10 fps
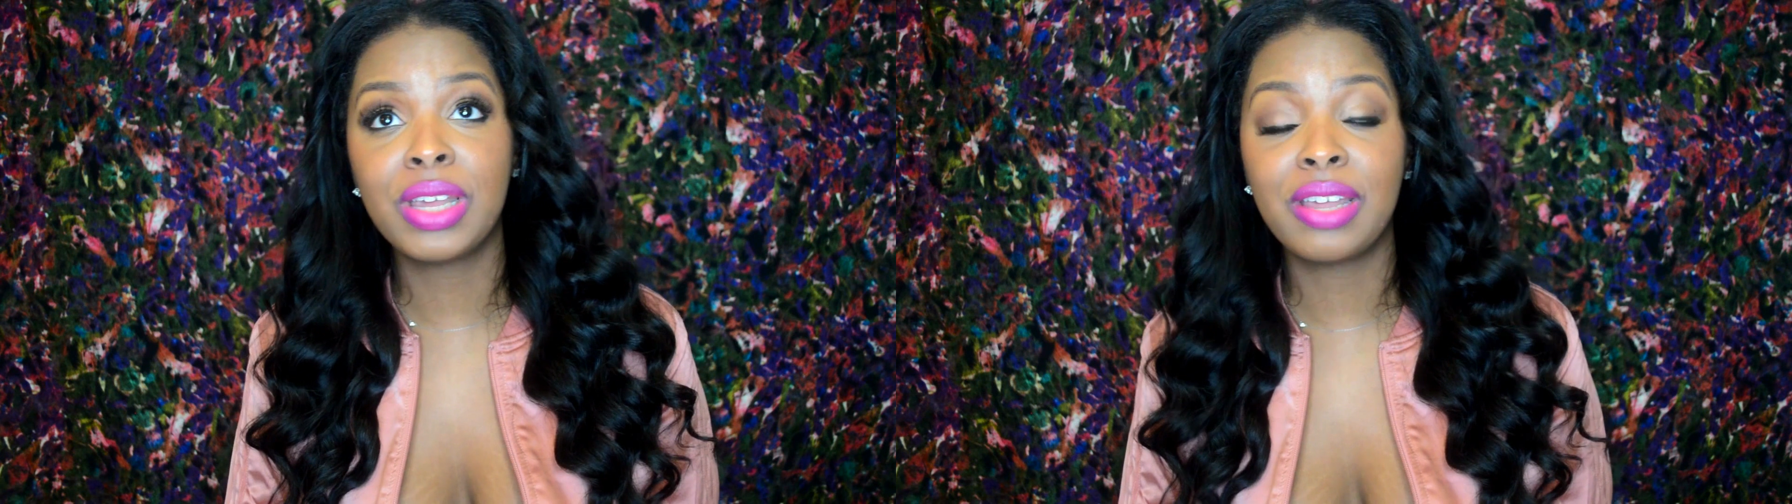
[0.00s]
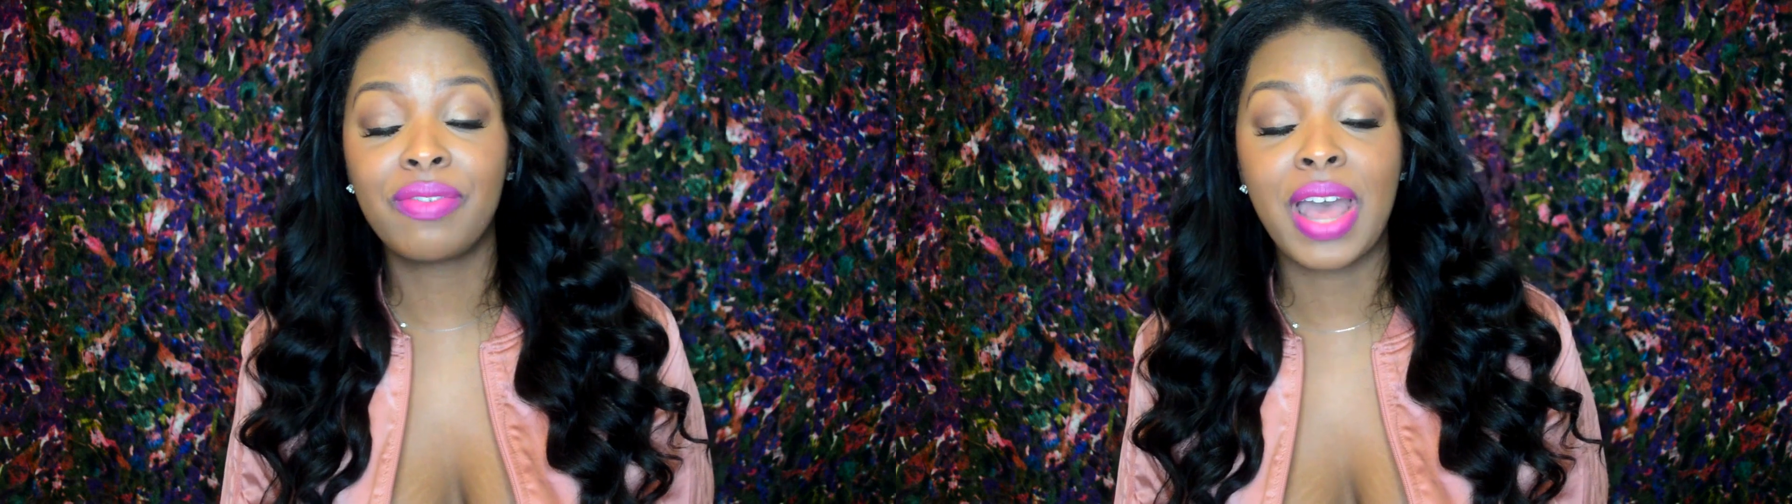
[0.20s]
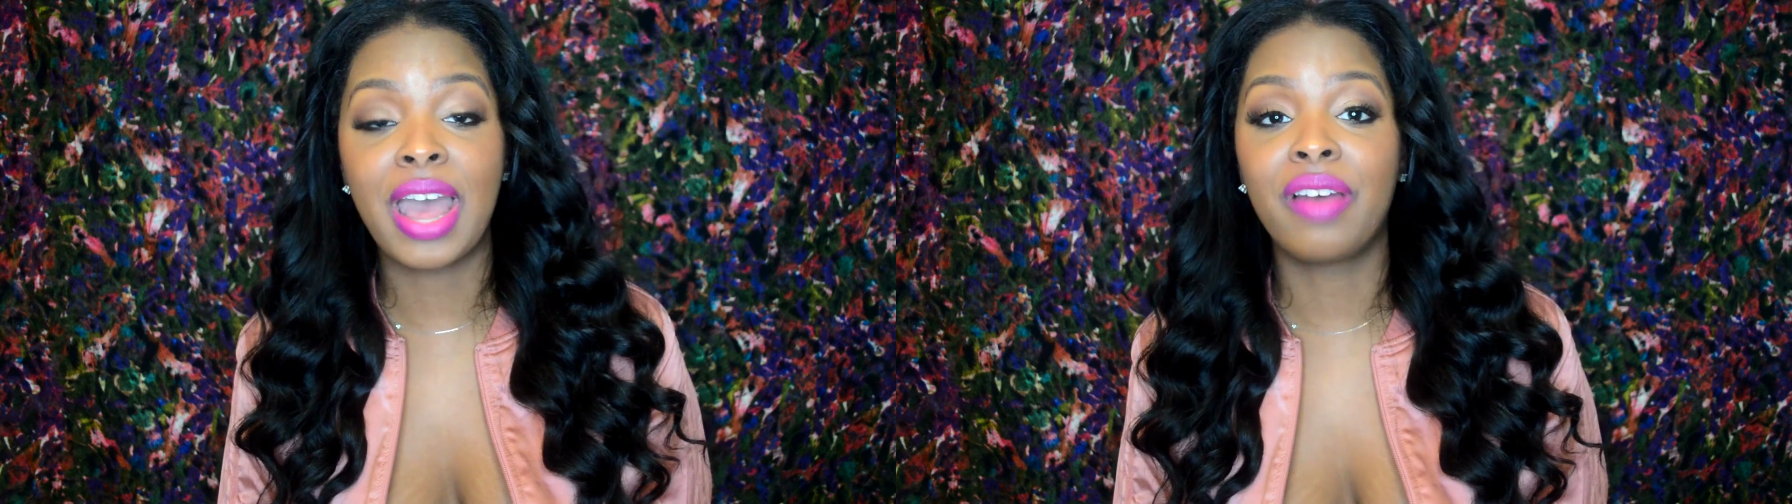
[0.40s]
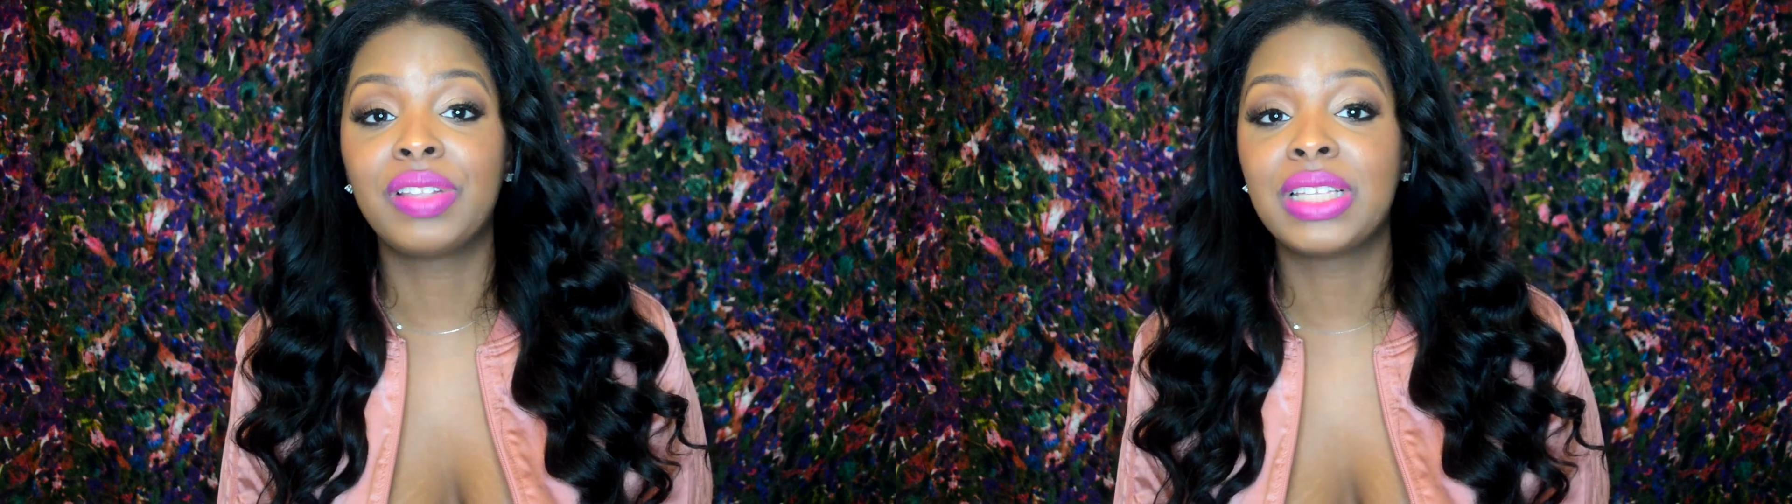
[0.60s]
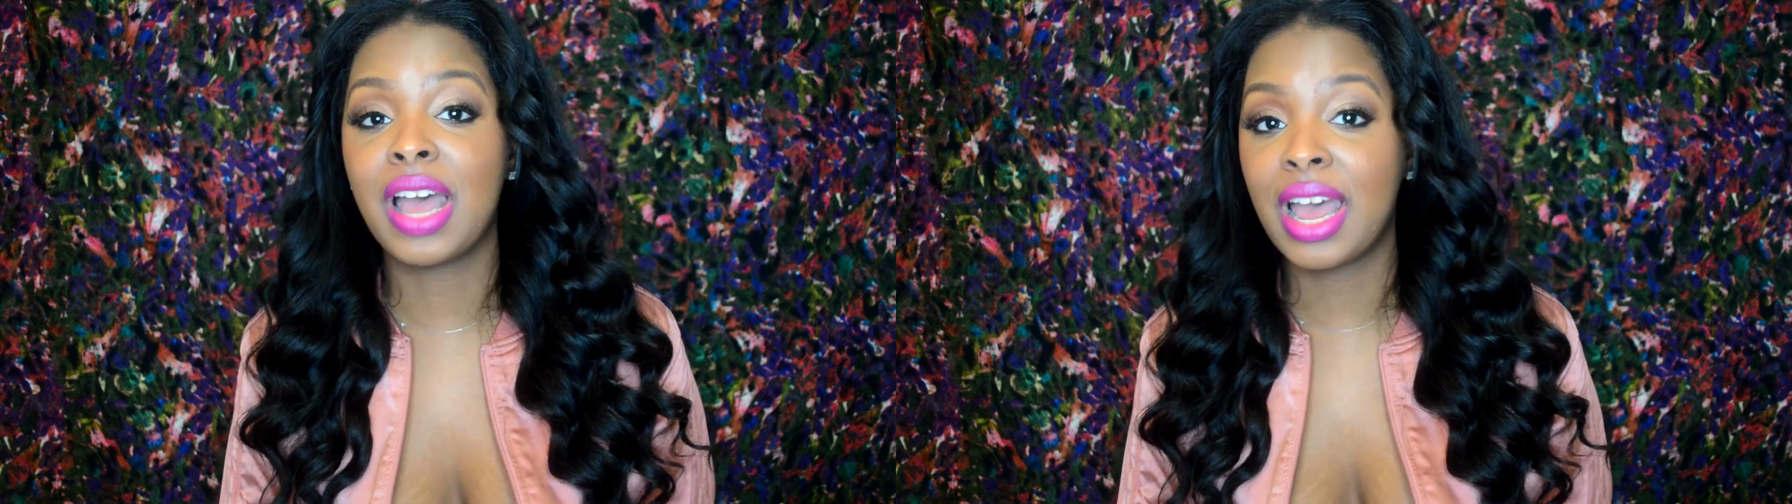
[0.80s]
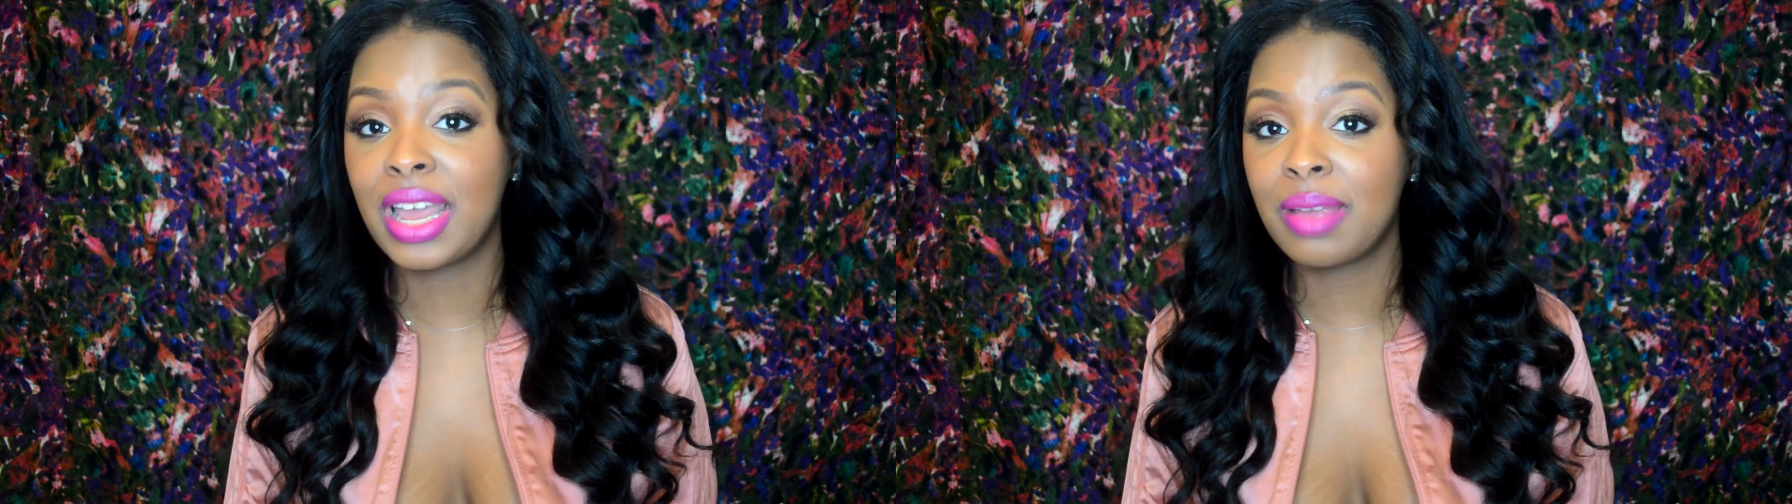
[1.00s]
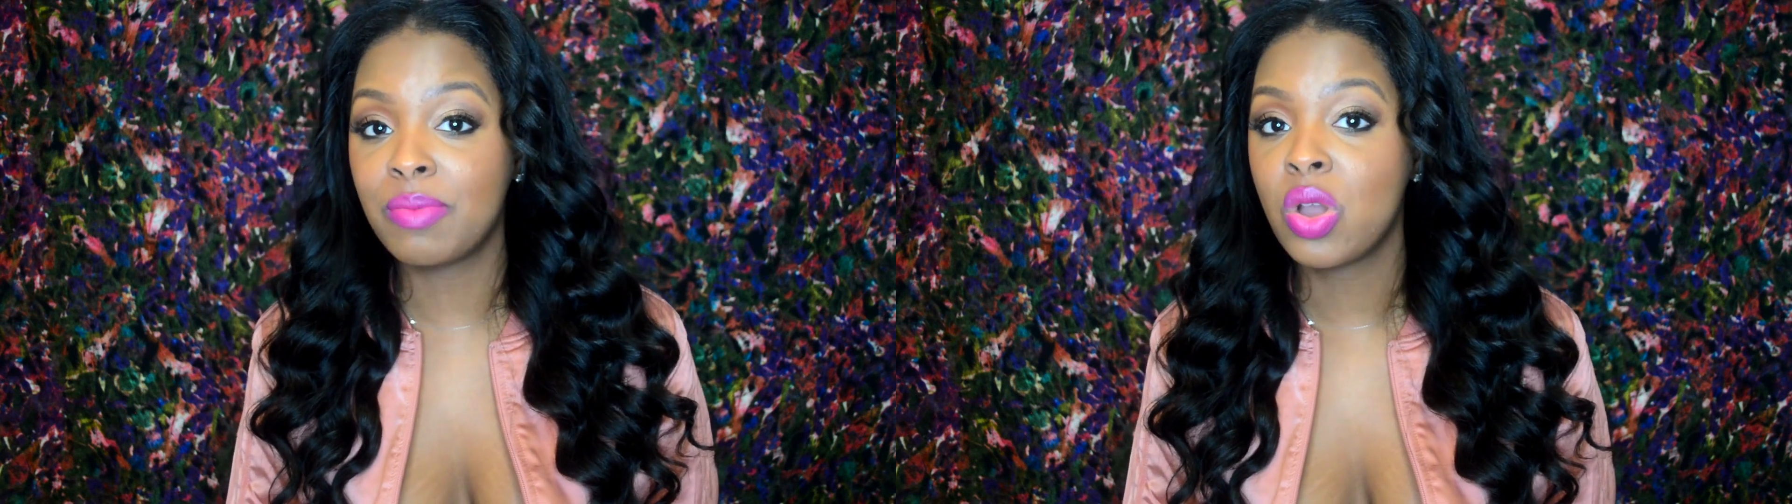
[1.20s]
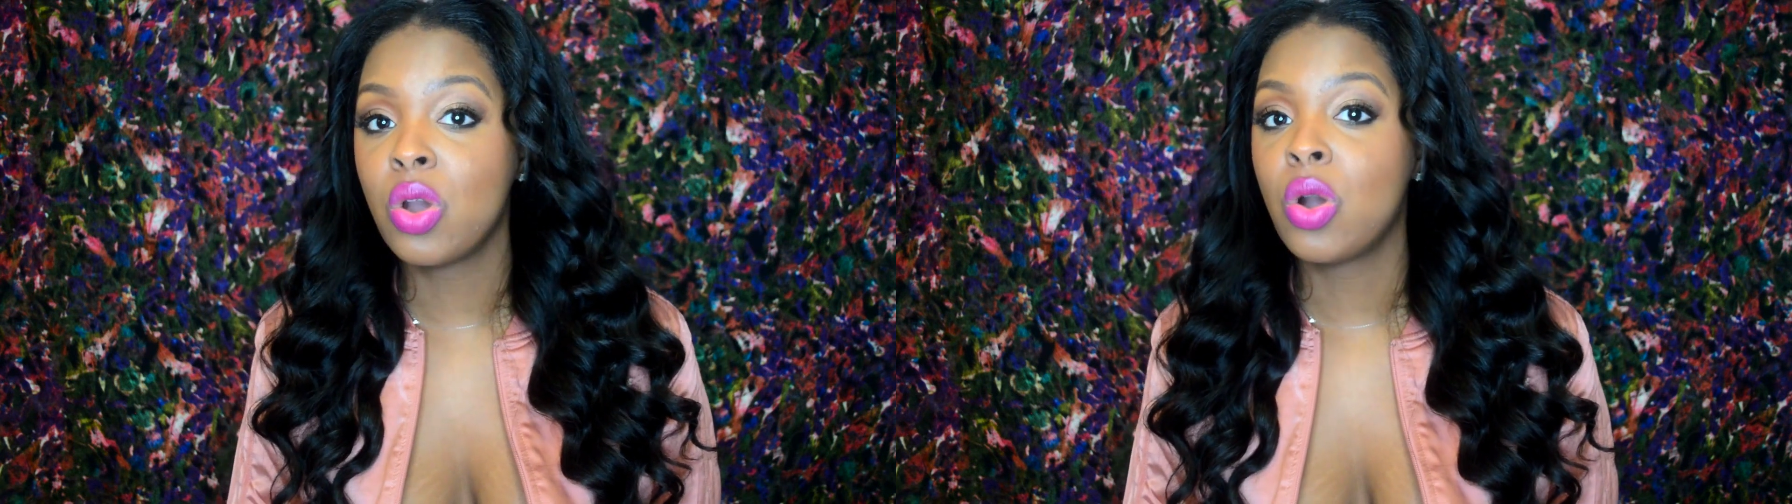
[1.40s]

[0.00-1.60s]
it if I have time,